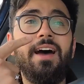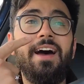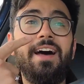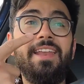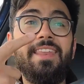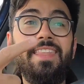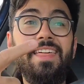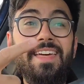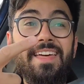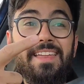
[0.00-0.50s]

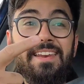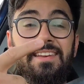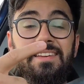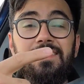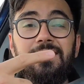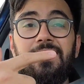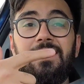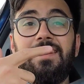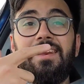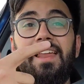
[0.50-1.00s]
And
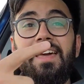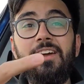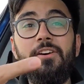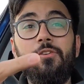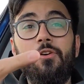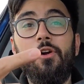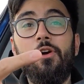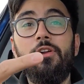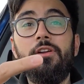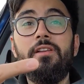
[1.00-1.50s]
then,
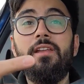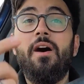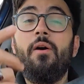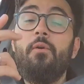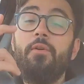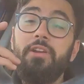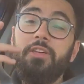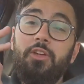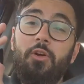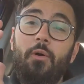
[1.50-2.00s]
later on, I
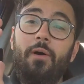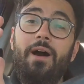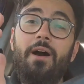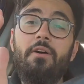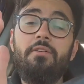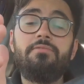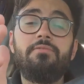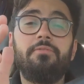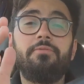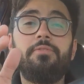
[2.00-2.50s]
want to go
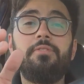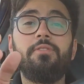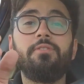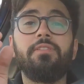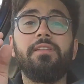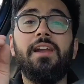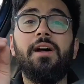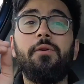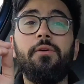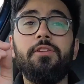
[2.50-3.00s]
out in the
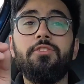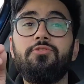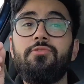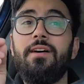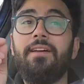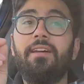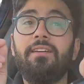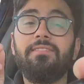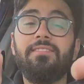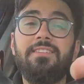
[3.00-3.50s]
field and I want to
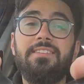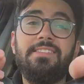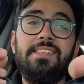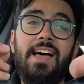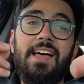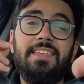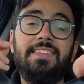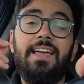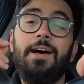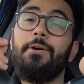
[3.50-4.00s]
try and
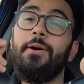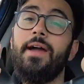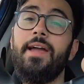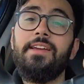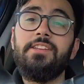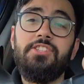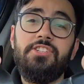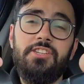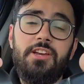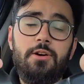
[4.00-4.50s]
understand our A
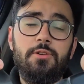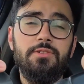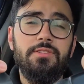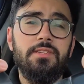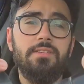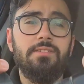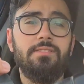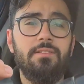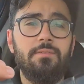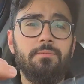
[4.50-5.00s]
G L
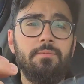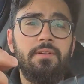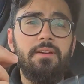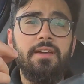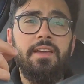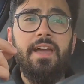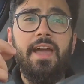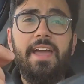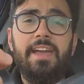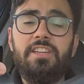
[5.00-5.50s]
system.
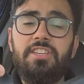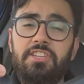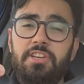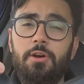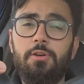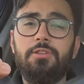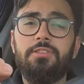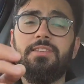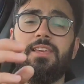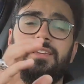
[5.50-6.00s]
A G
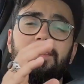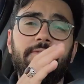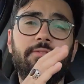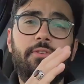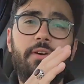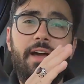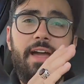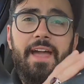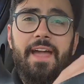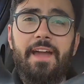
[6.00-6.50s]
L stands
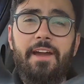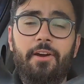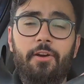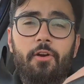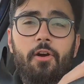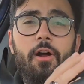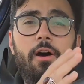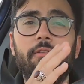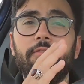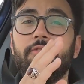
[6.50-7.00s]
for
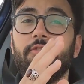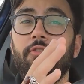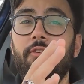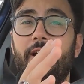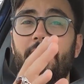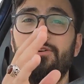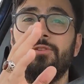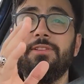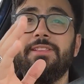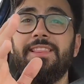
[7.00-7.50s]
Aircraft
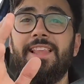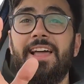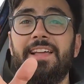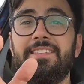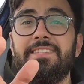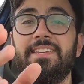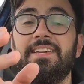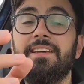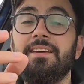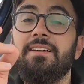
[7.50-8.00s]
Ground
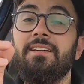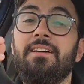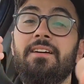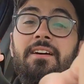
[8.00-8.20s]
Lighting.